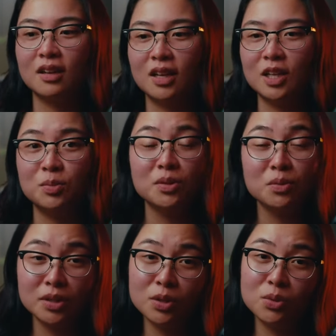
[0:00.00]
It's been a
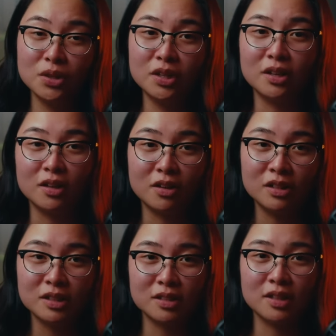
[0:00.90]
really cool year,
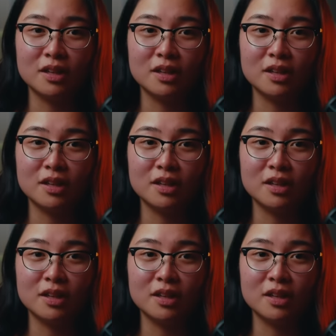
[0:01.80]
honestly,